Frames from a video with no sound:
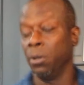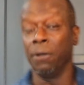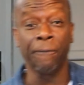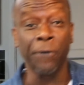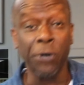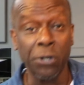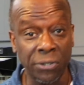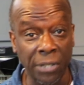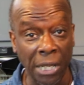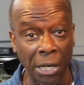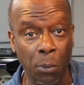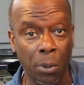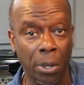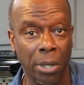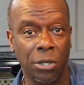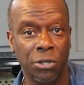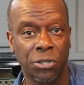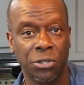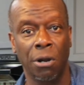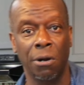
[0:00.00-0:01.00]
the first thing we're going
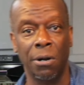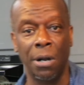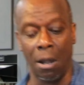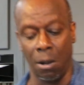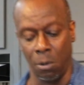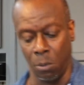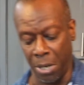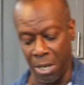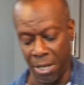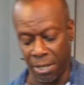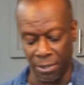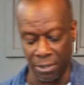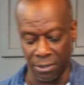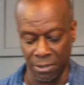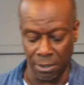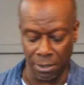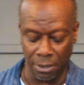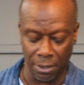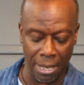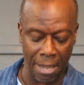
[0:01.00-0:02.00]
to start out with is a
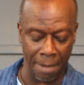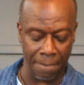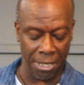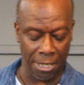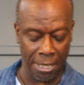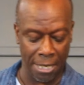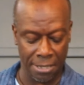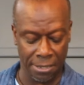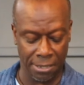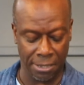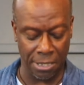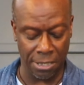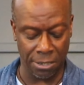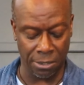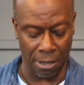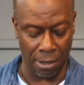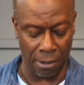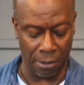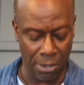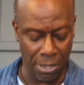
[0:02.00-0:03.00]
little Himalayan sea
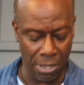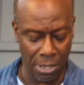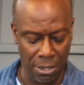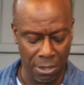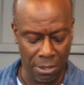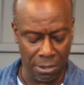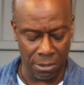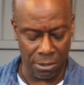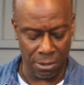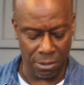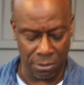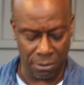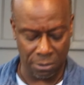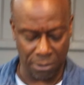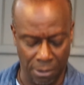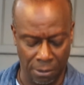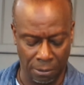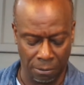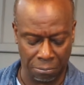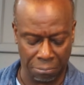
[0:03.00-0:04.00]
salt.
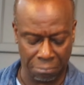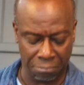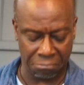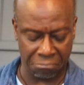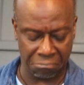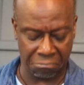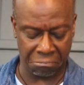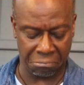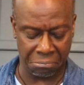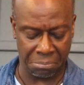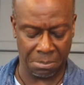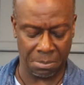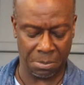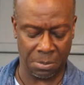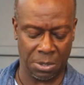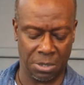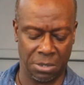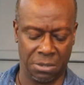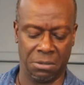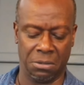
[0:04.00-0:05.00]
So
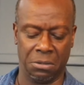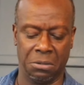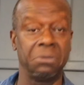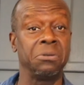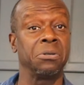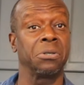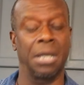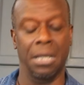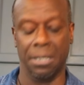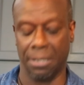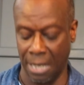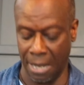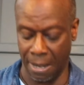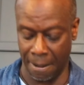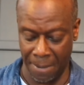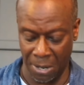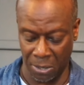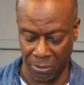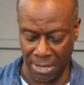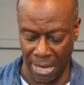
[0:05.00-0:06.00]
just get
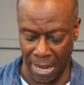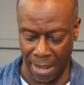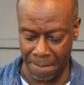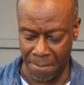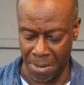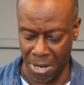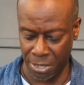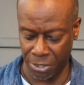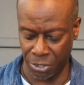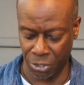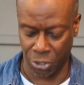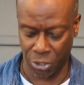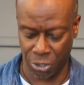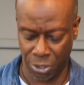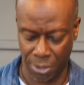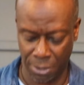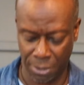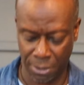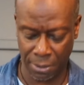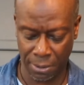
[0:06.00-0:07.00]
about that
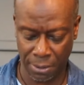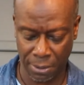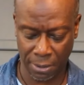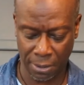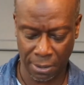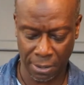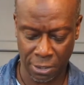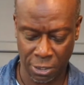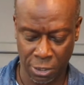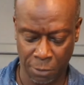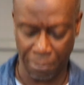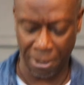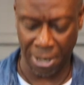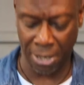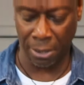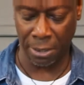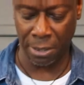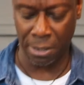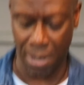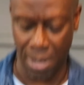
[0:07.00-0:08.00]
much,
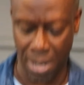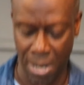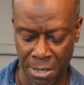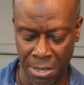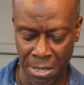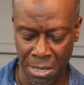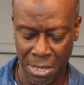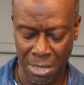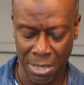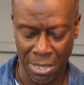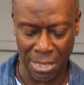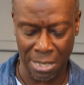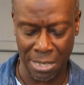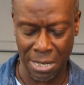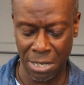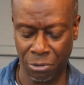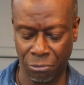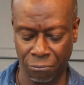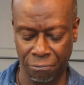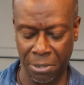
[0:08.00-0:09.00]
sprinkle it on, and
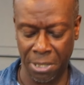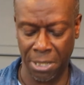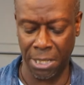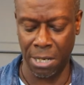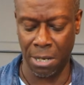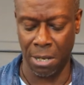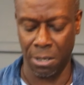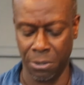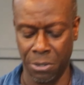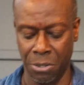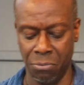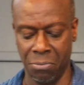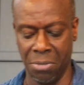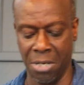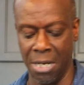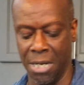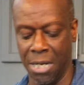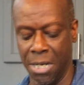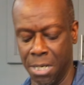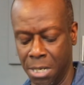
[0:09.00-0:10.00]
that's really all you
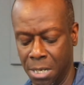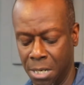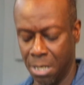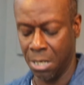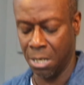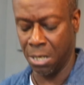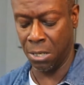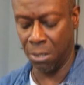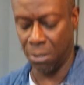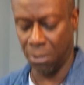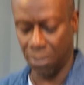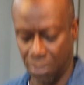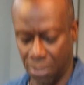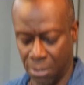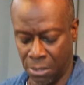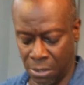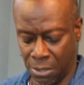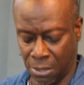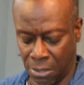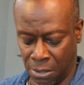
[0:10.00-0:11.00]
need.
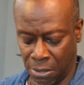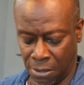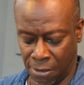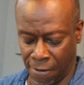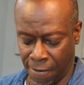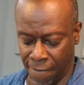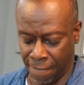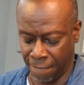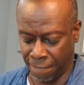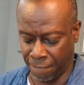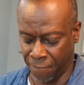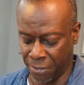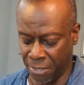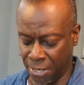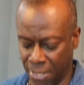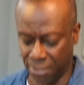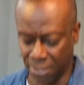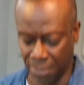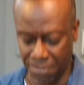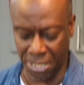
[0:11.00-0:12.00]
For
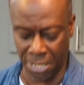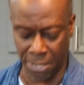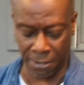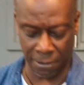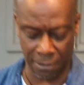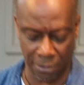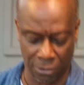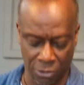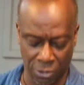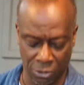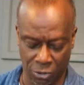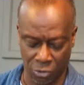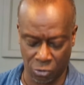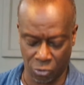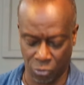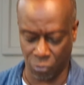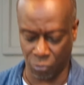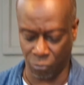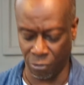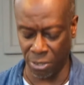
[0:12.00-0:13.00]
this, I'm going to just
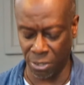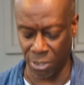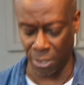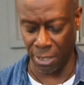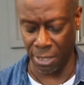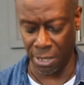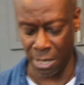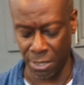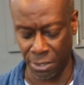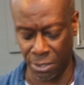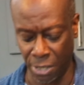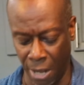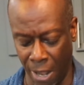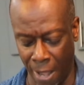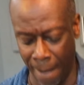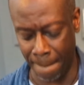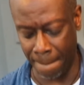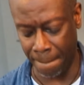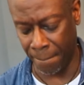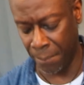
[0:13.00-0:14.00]
drizzle it on
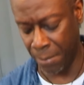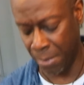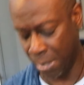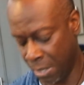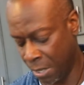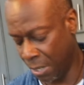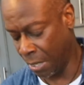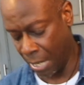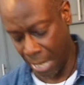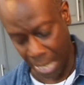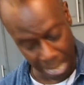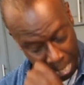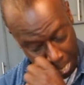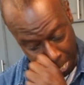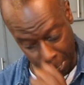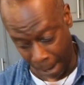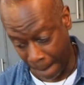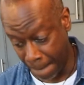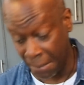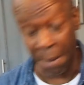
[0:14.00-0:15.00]
top, and I'm